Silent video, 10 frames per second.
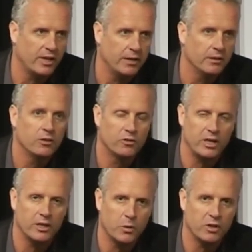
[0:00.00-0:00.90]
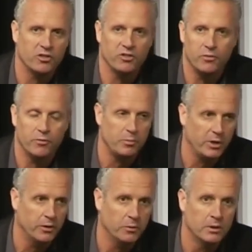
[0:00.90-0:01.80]
and then take the questions and
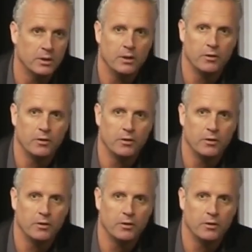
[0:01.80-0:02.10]
from you,